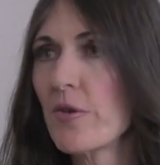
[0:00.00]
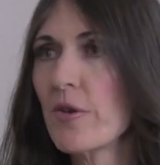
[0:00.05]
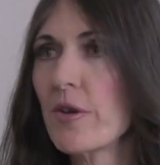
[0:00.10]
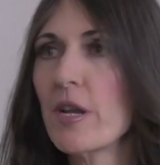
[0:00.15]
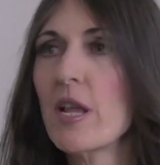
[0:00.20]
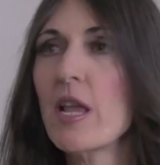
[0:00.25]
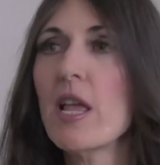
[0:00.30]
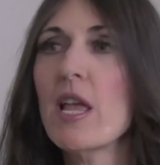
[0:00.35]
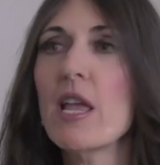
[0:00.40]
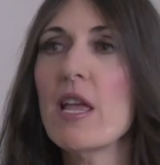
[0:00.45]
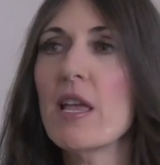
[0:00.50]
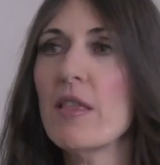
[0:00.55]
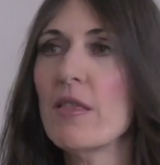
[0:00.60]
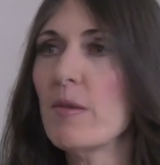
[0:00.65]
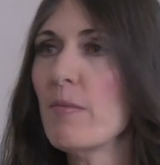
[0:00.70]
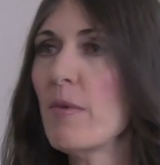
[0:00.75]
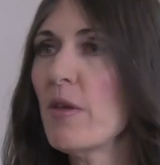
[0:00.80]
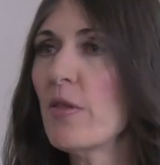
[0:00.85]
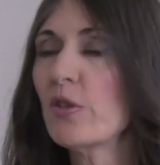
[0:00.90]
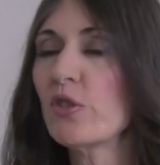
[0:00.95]
and
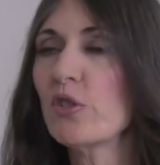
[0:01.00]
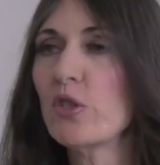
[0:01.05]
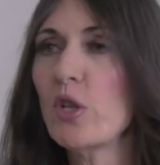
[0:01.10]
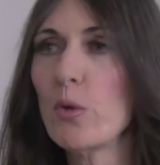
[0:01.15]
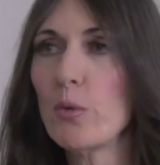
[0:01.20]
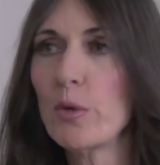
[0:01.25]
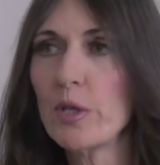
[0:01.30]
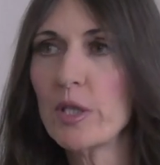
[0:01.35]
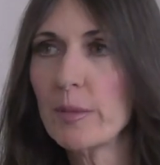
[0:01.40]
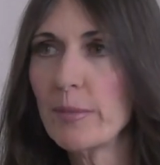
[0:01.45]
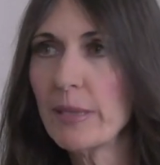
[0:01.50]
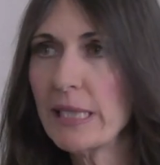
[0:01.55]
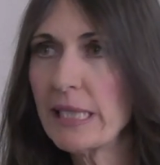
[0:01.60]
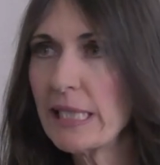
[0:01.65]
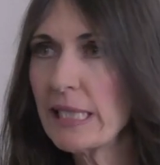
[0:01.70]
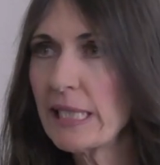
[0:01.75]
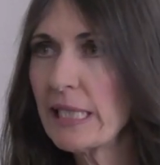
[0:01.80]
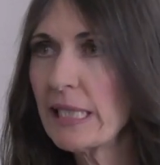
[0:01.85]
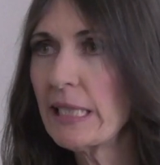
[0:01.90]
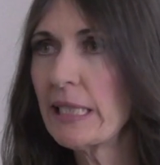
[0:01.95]
the mother's nowhere to be
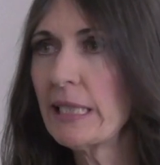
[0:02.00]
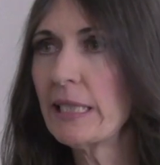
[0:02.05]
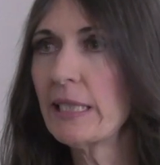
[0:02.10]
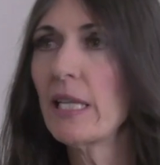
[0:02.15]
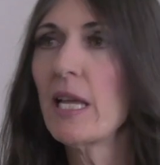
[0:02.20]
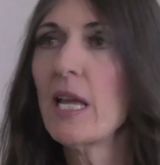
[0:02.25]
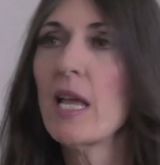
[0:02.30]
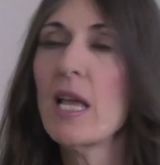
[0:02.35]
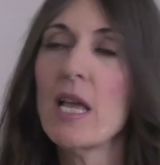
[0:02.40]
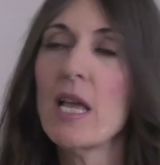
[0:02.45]
seen.